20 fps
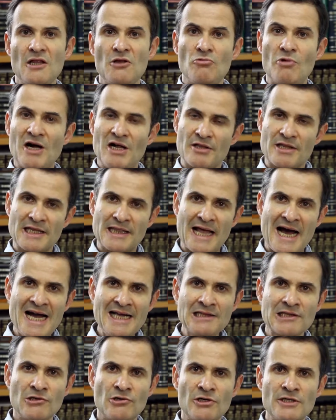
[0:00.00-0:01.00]
while the
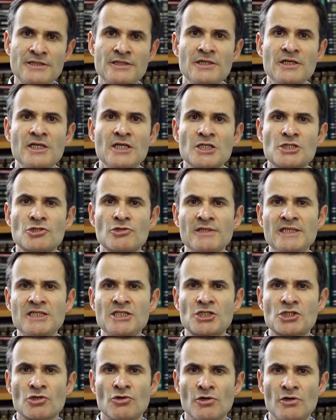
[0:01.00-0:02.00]
landlord should
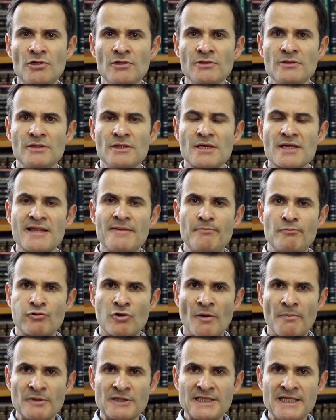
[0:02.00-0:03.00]
insure the
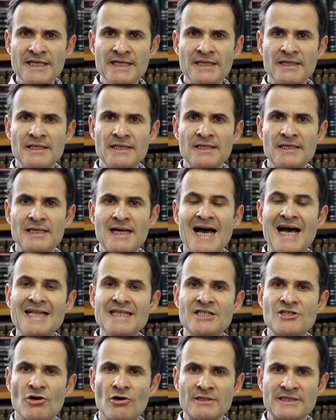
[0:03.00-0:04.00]
property
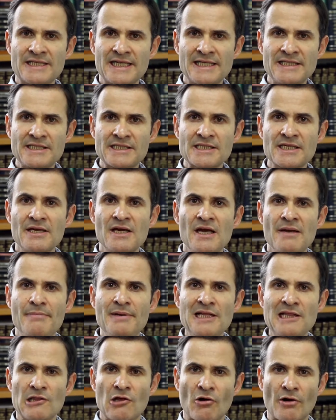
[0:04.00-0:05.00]
and contents
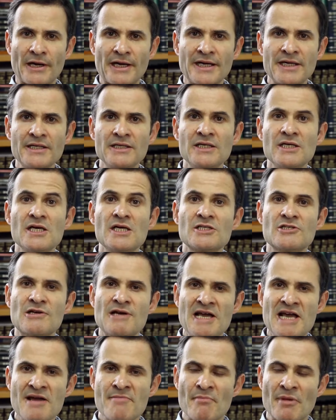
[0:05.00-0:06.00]
belonging
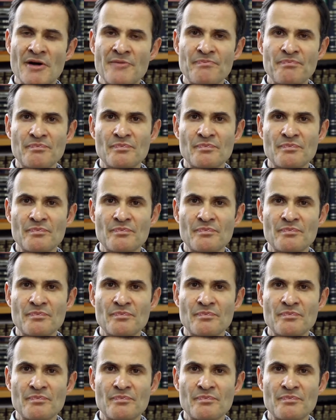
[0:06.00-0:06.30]
to him.